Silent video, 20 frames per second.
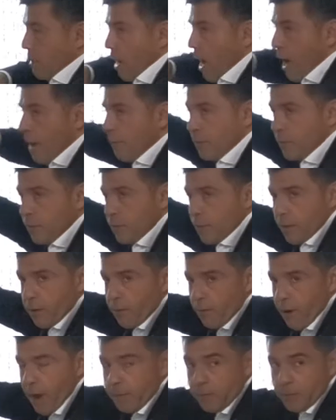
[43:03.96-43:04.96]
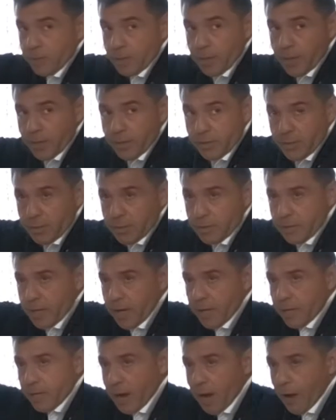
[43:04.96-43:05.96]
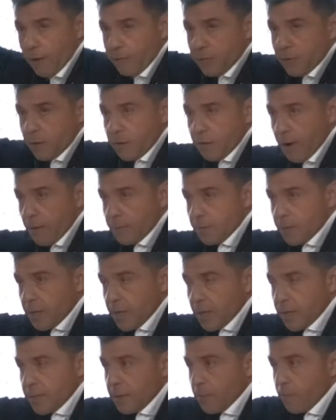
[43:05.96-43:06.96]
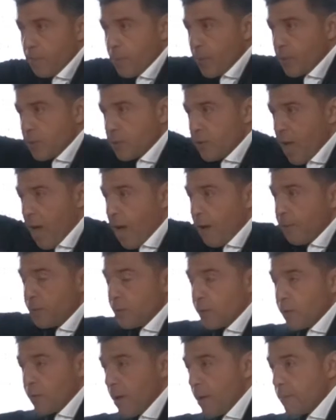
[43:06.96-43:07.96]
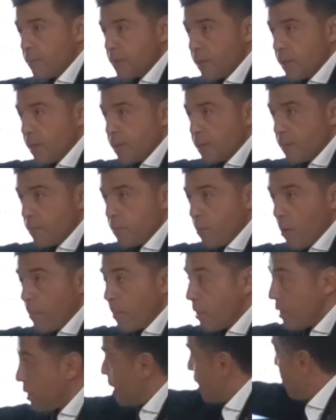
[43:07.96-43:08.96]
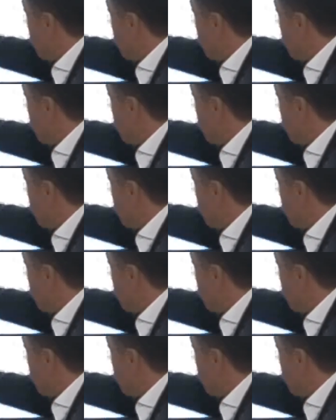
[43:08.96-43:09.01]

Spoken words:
after crimes against the state, after crimes against the person, after crimes against the property,